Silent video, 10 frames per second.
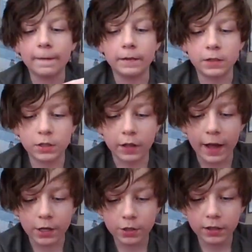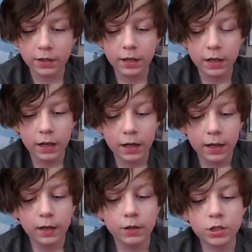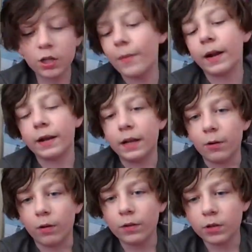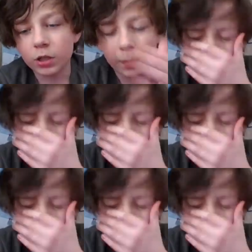Slash. There's so many I need to, there's so many,